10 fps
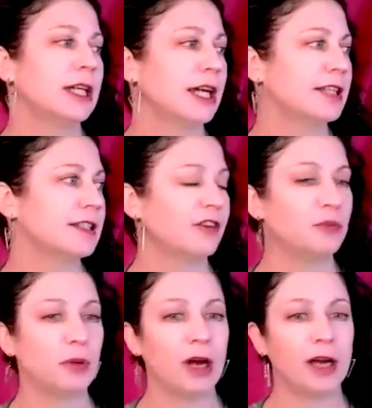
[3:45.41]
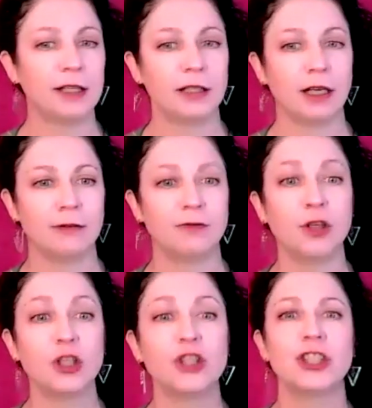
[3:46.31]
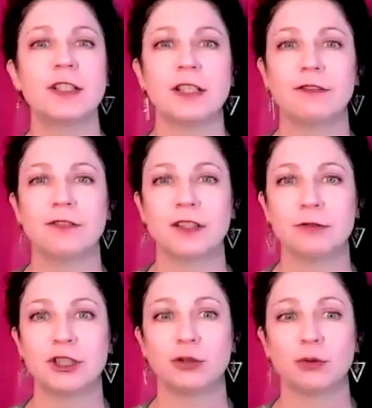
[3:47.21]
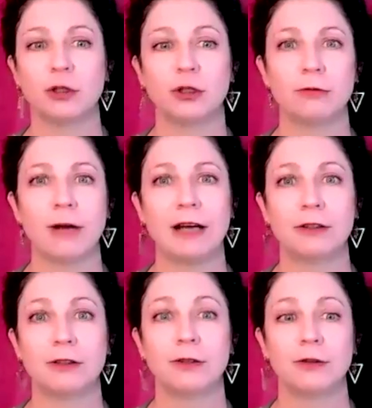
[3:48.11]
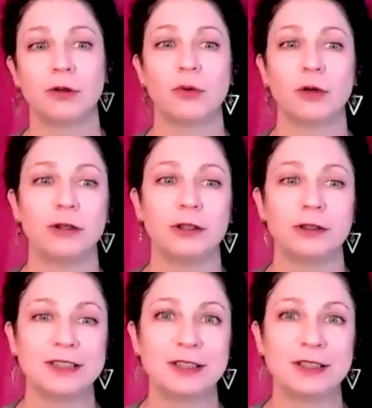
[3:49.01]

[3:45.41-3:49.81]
as I've brought versions of this ritual around the world.